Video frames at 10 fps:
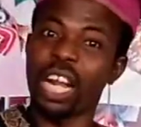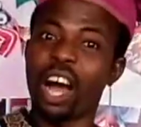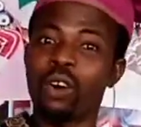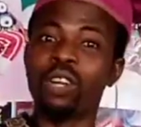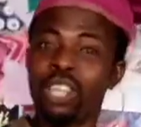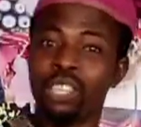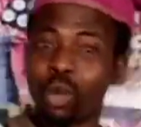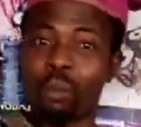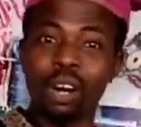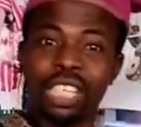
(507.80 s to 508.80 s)
now.
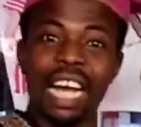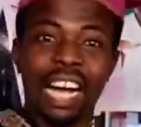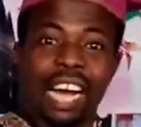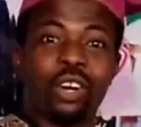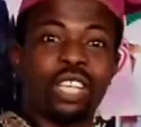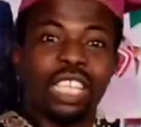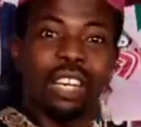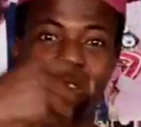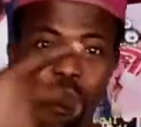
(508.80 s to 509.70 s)
Somebody that cannot give